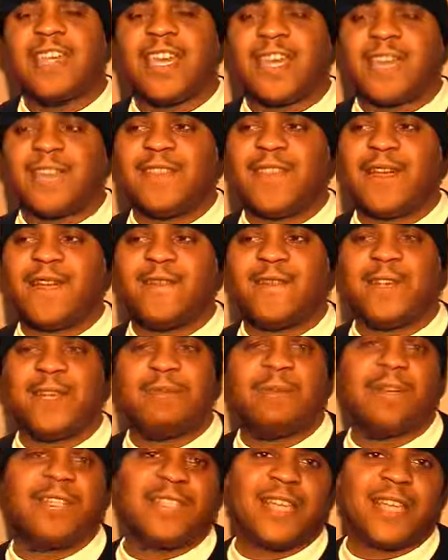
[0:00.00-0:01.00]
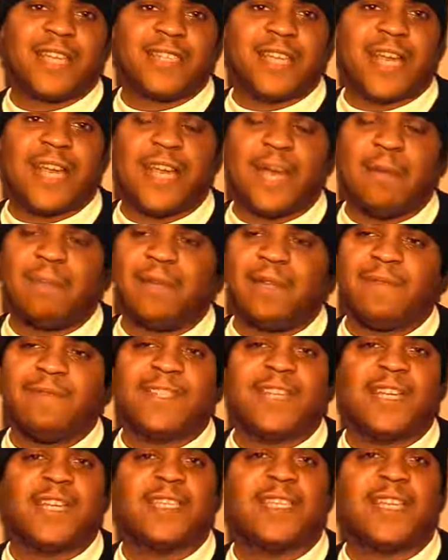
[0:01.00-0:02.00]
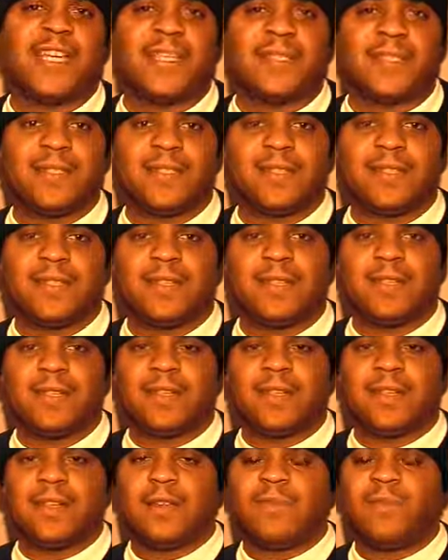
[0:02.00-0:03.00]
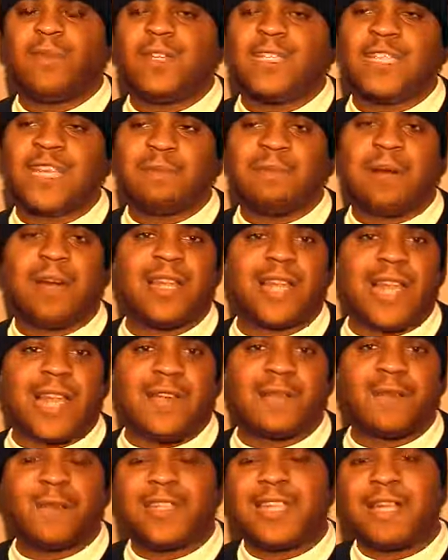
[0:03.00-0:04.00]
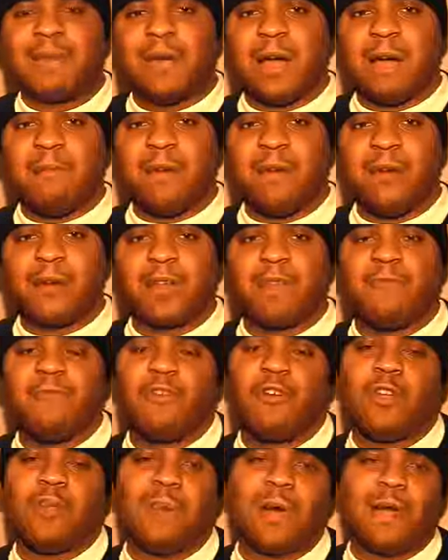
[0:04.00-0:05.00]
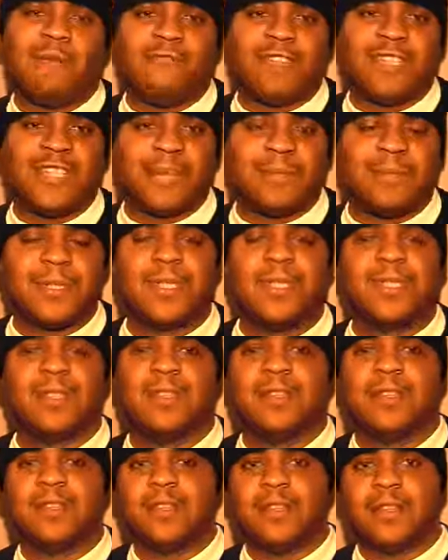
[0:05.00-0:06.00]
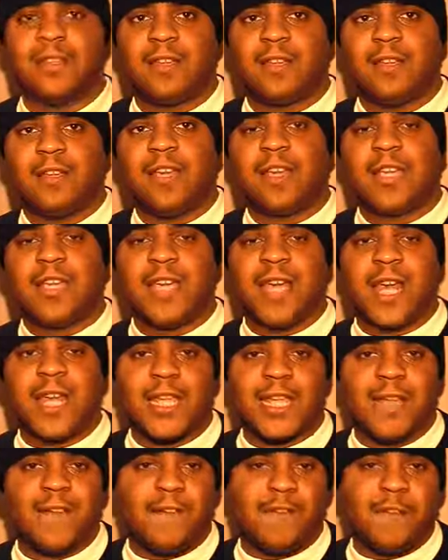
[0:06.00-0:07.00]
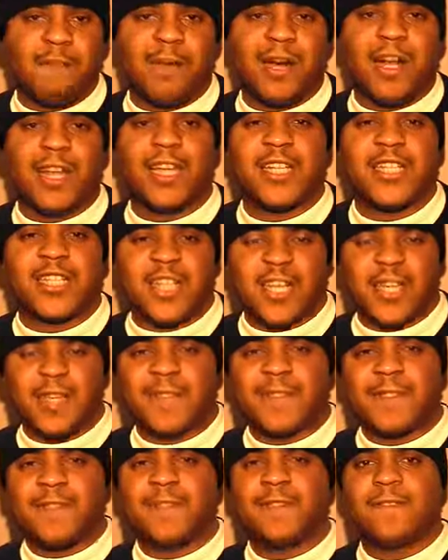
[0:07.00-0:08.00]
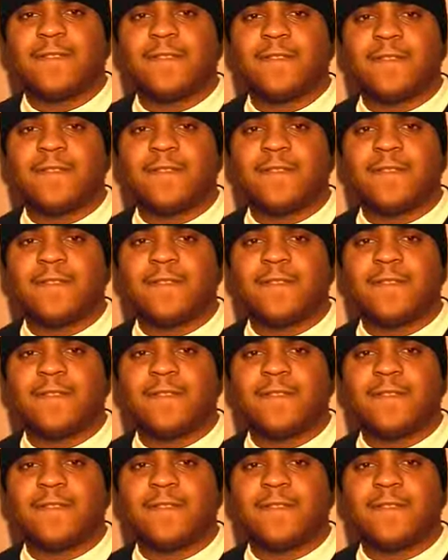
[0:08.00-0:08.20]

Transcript: Yeah, definitely. But at the same time, y'all believe in taking chances. One thing about life, one thing about America, we all about redemption. You got to give everybody a chance.